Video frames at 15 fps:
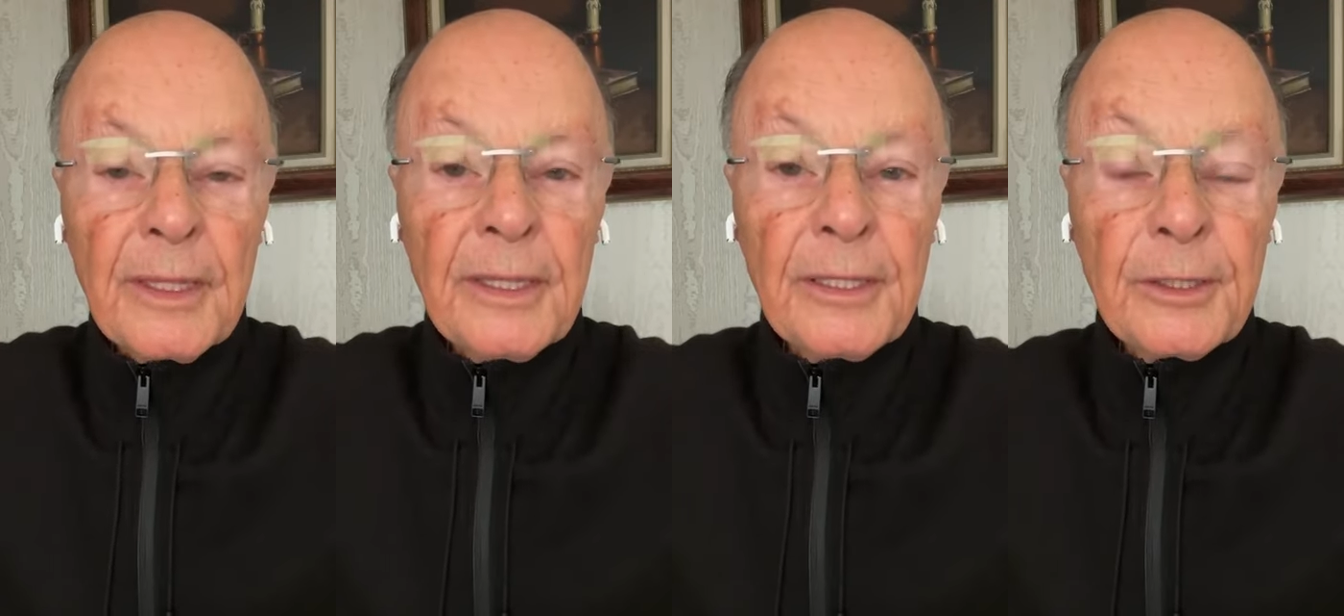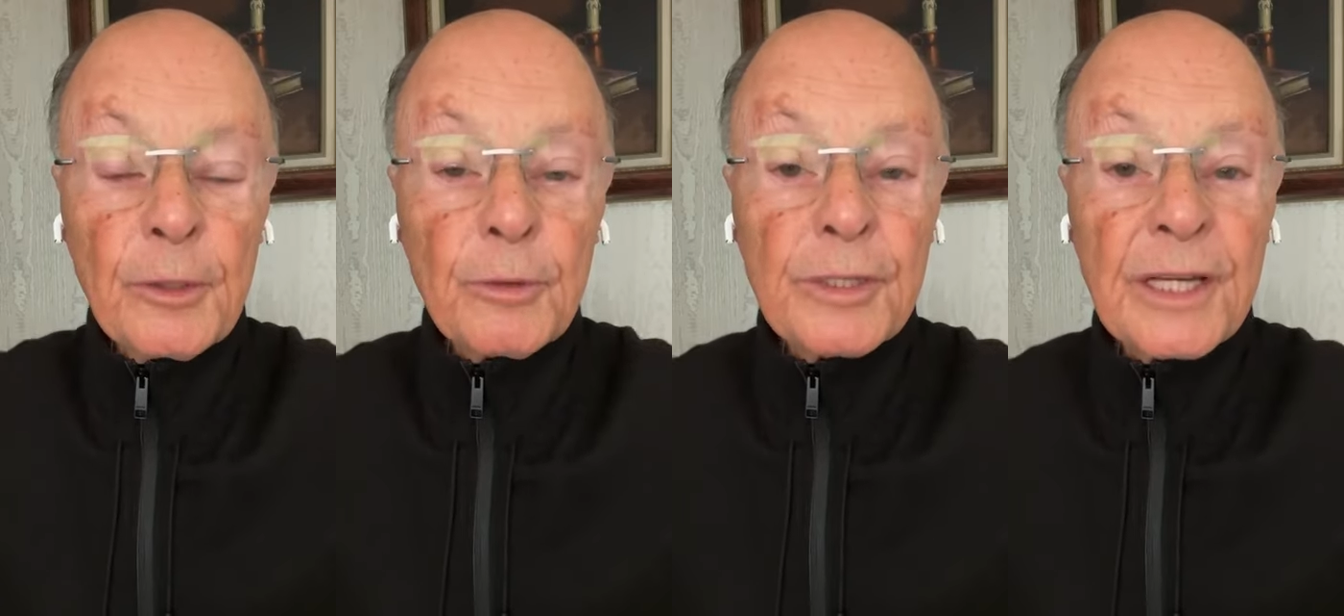
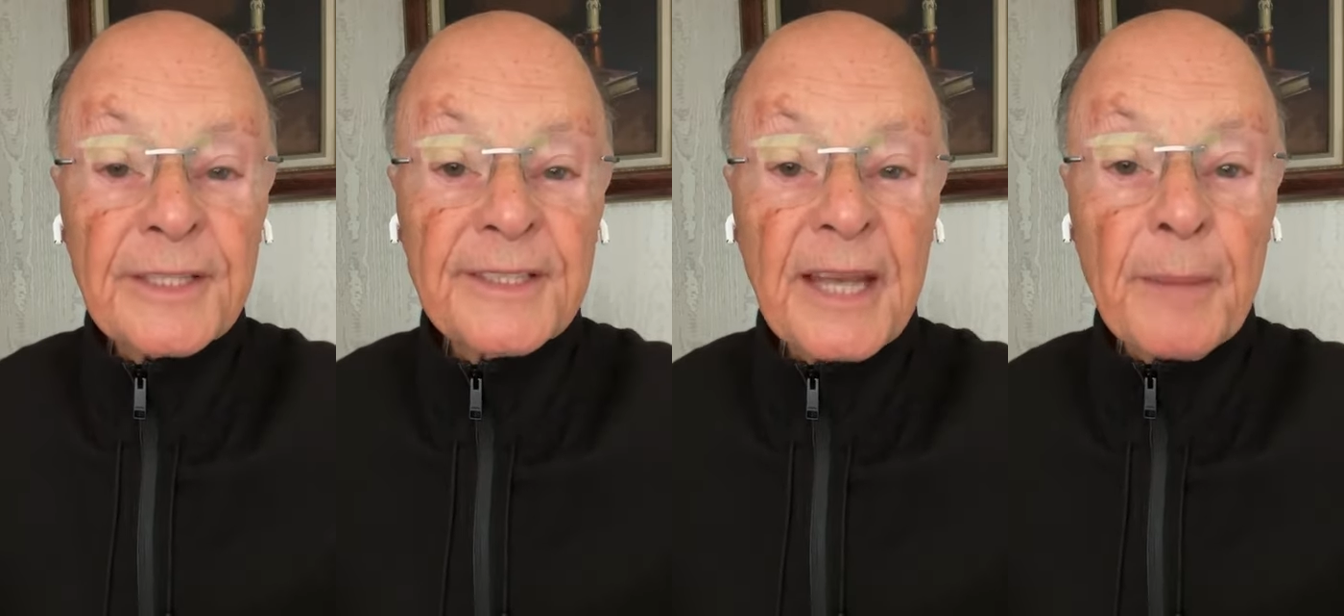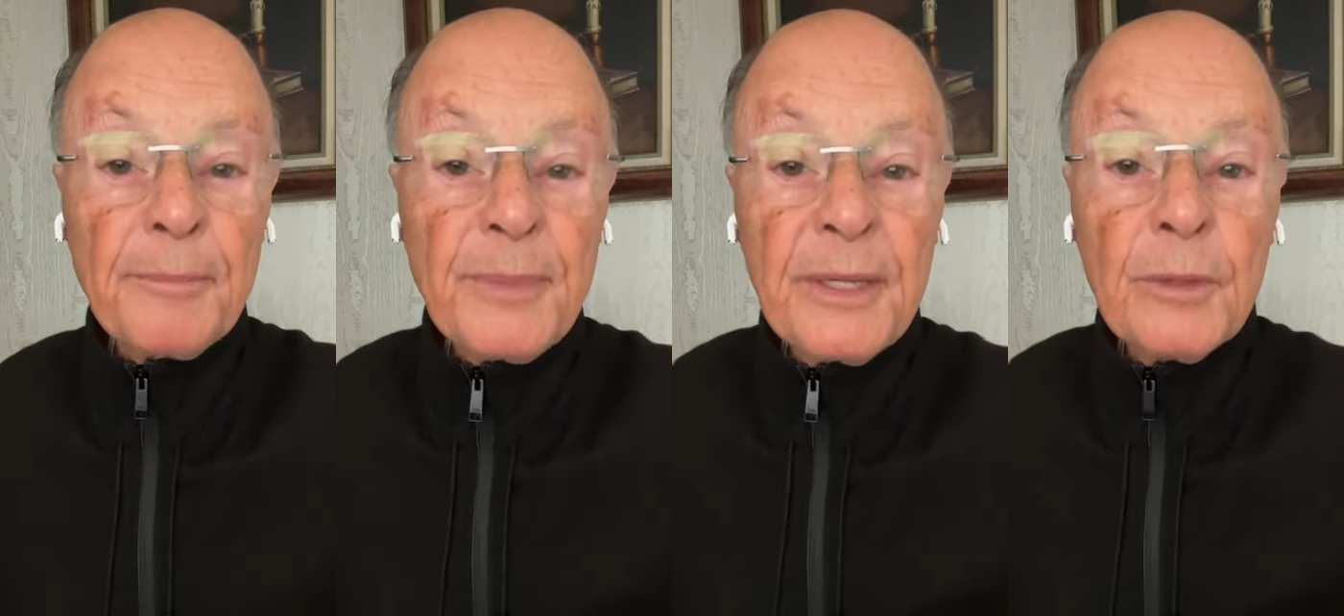So
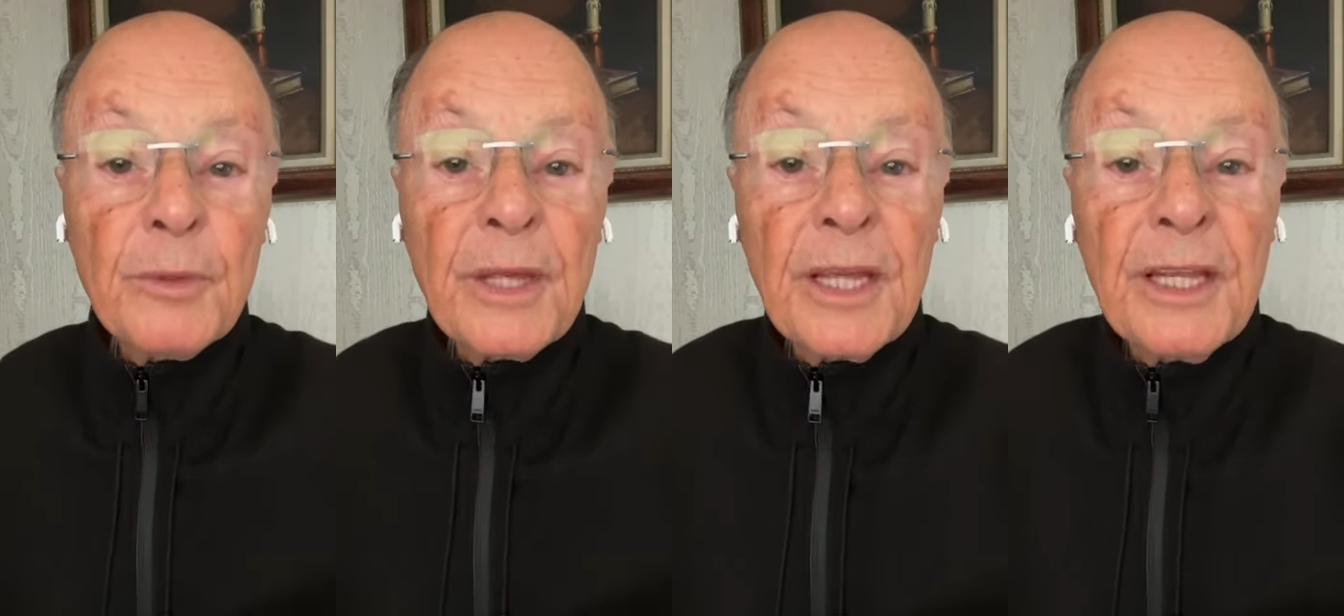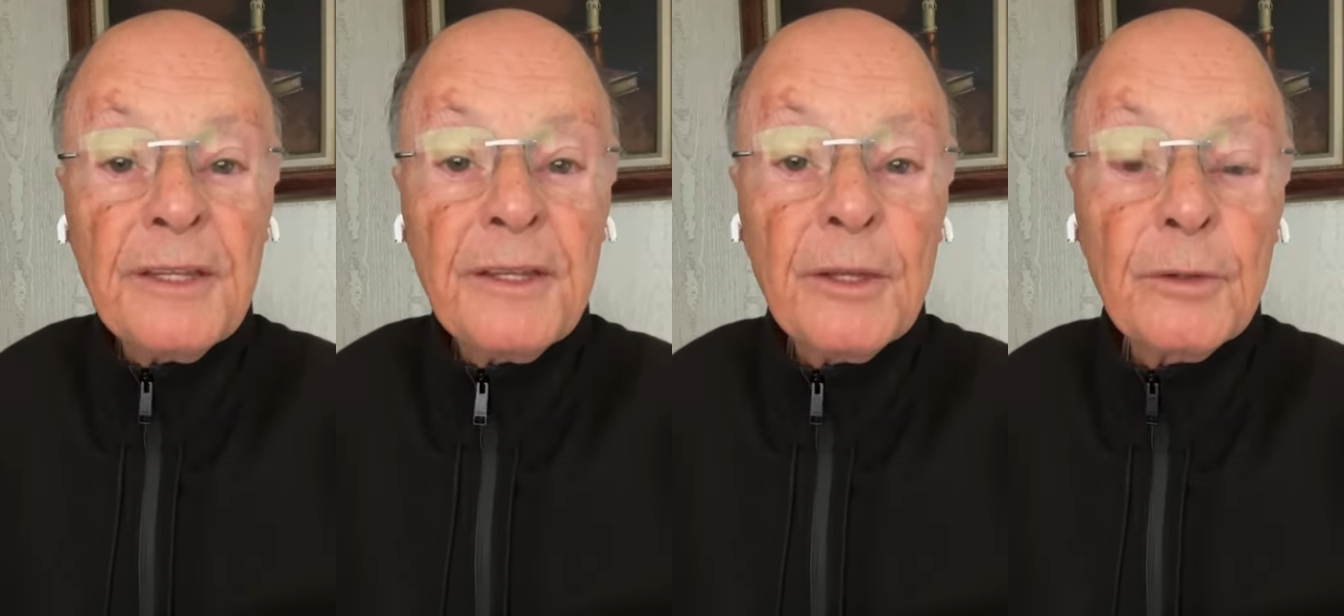I already
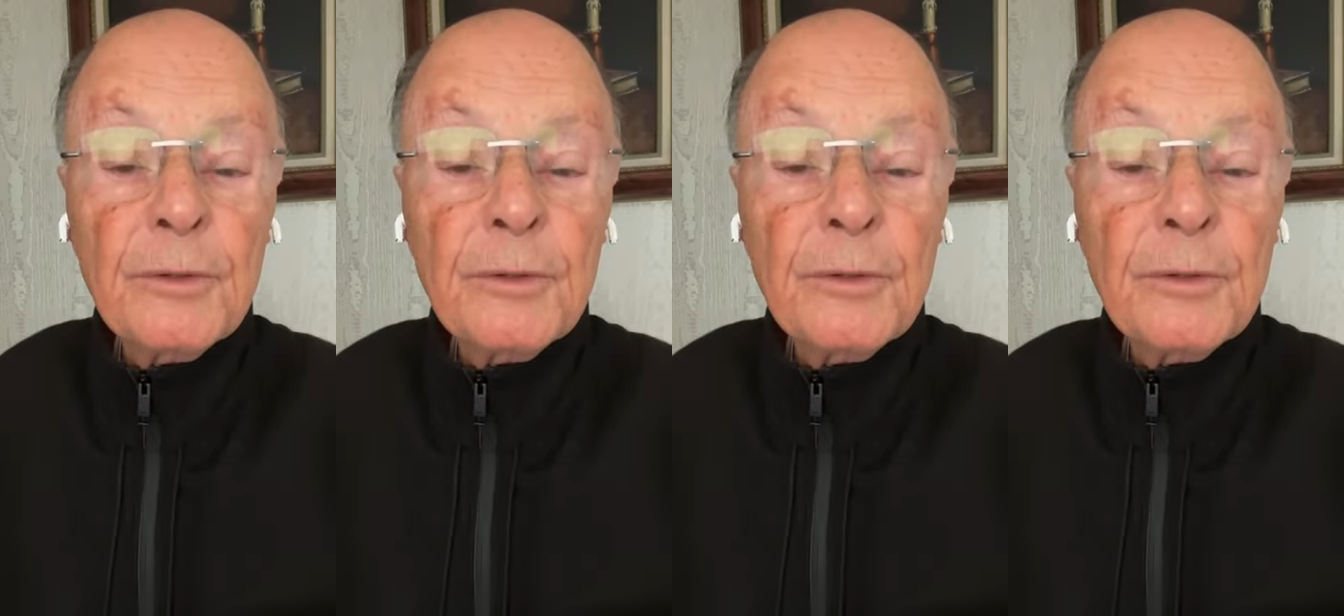knew